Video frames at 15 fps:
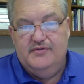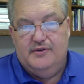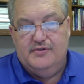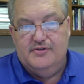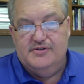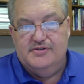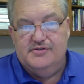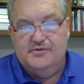
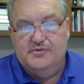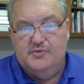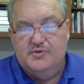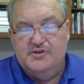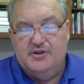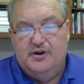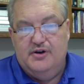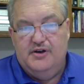verses, as we
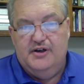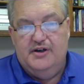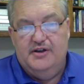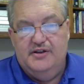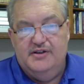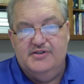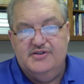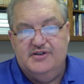start into
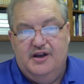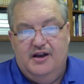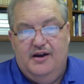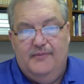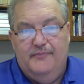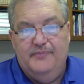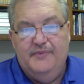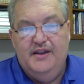this
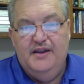psalm,